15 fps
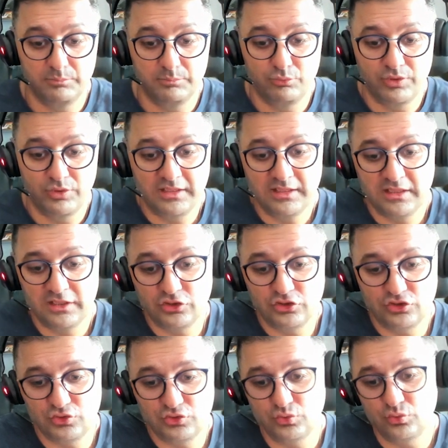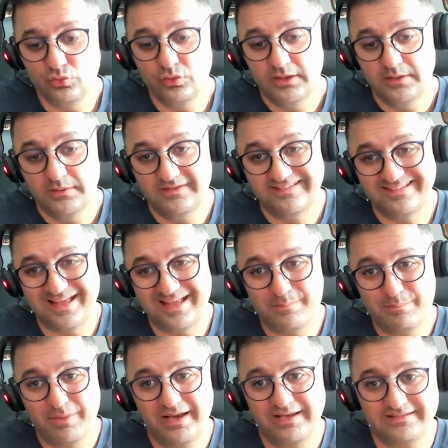bringing you
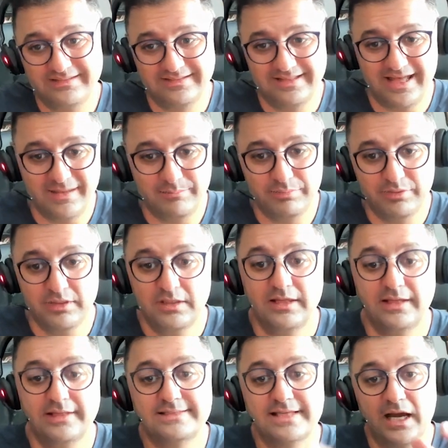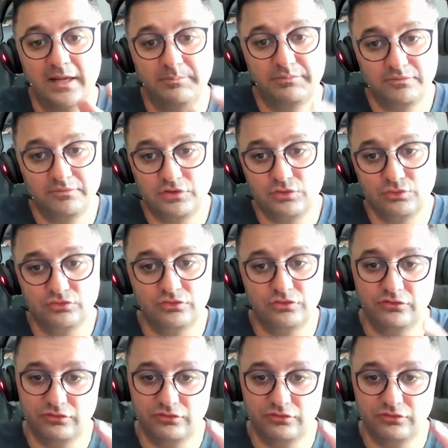step by step and type of user.